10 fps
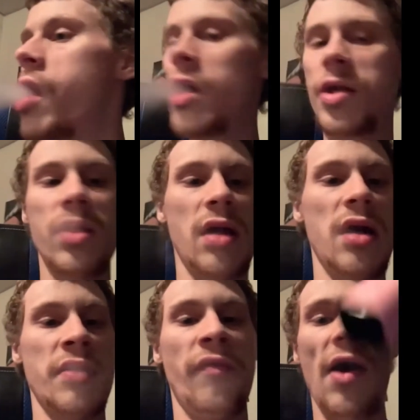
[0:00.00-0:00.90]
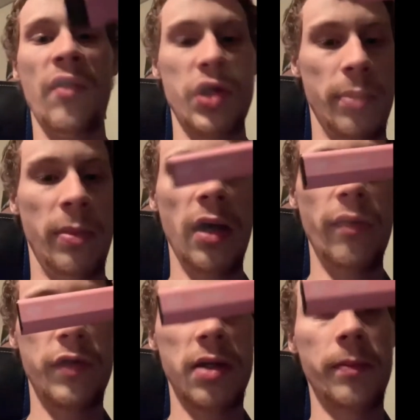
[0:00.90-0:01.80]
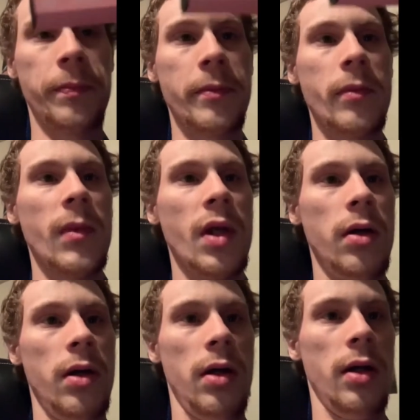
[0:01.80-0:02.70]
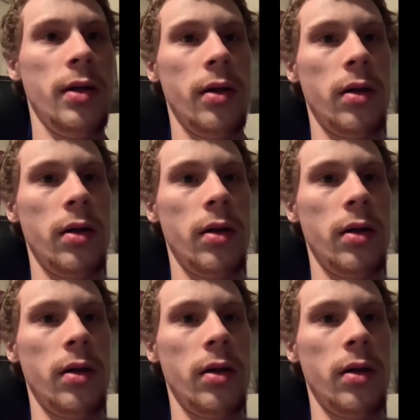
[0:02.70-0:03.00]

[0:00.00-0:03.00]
Two thousand five hundred puffs, and